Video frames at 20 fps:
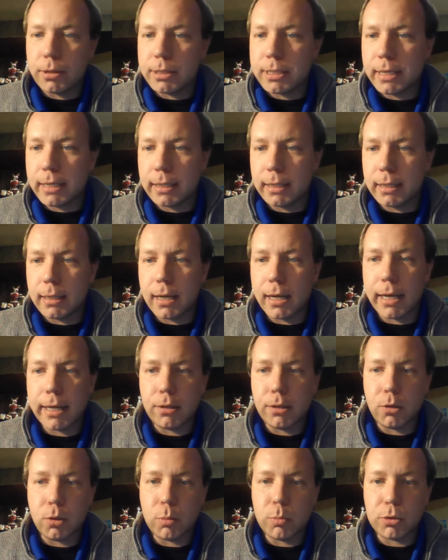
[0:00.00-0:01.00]
taking a
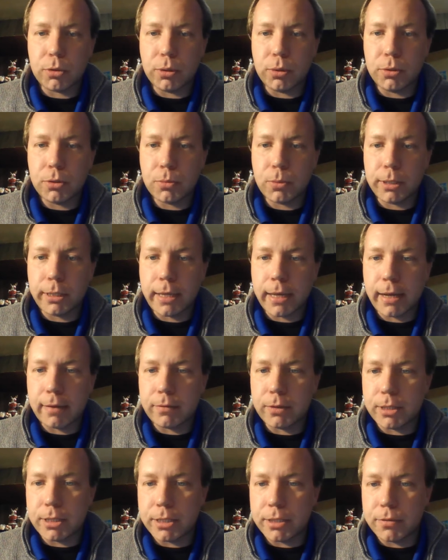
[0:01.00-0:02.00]
high-low approach when the
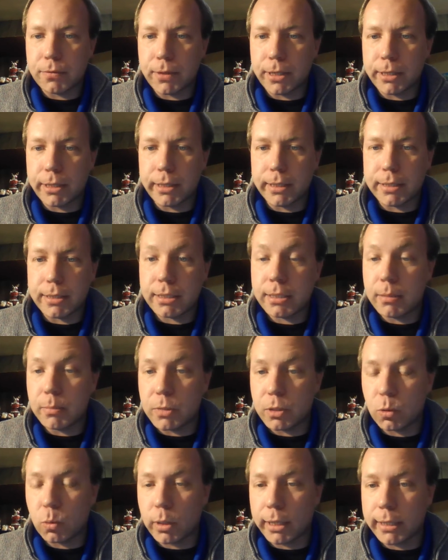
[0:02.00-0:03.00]
average's variance
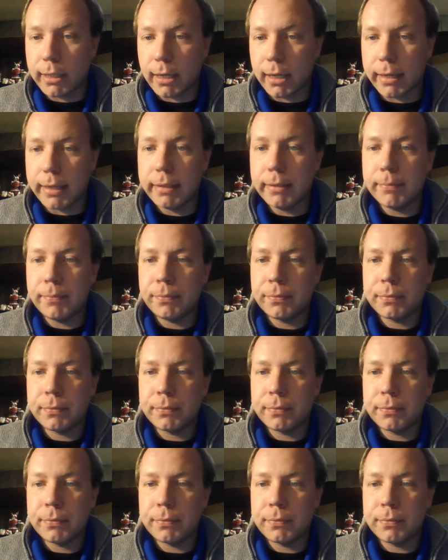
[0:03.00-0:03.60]
seems quite high.